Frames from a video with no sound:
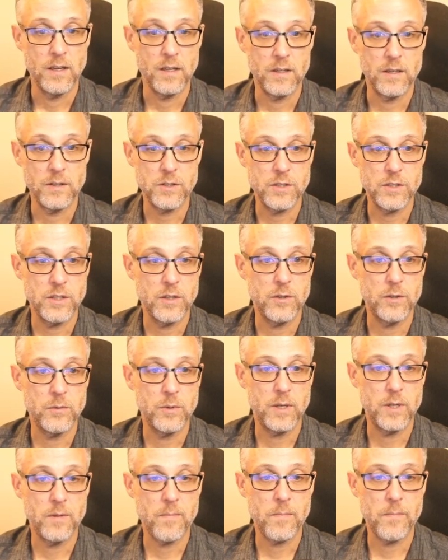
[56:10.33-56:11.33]

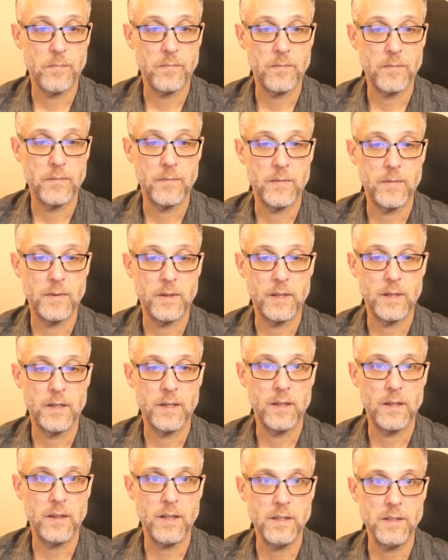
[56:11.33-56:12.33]
So
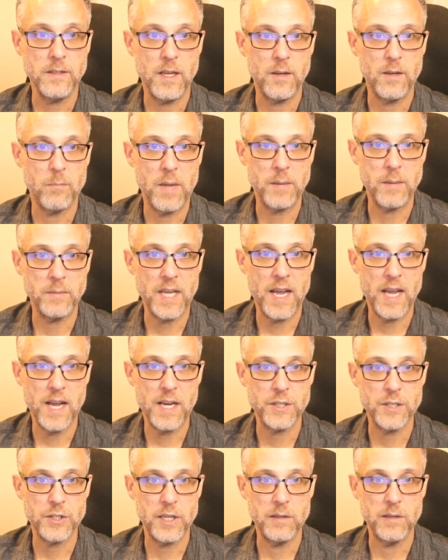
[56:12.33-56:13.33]
things like memcached and